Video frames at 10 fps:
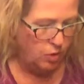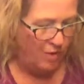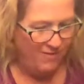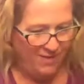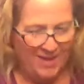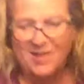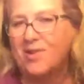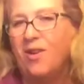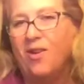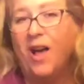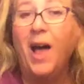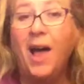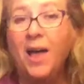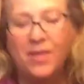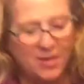great for that too. Oh,
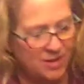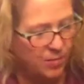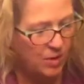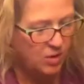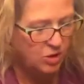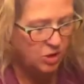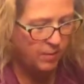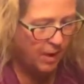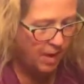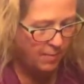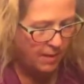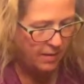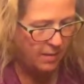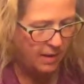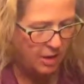this can be on YouTube, but
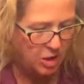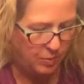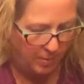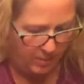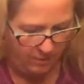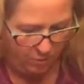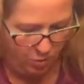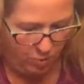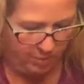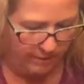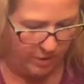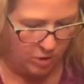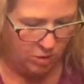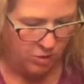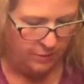they actually probably have more
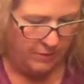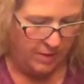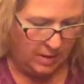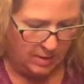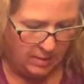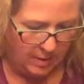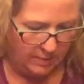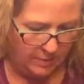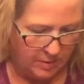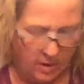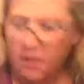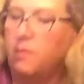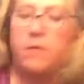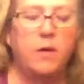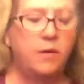professional types
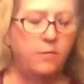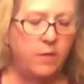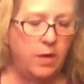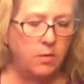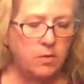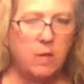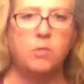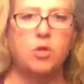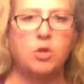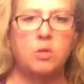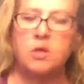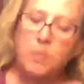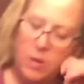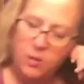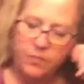of videos that will show this
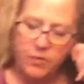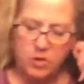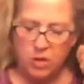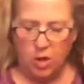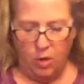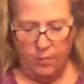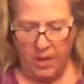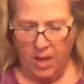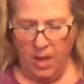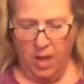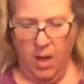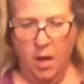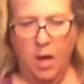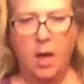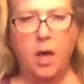better. So
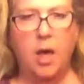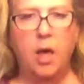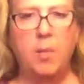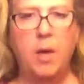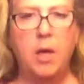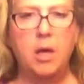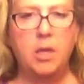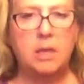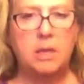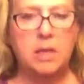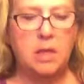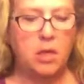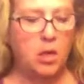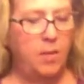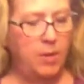let's see
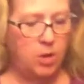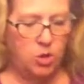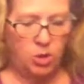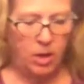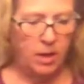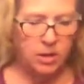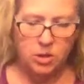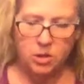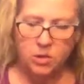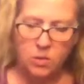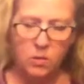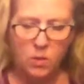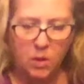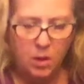here. I'm going to try to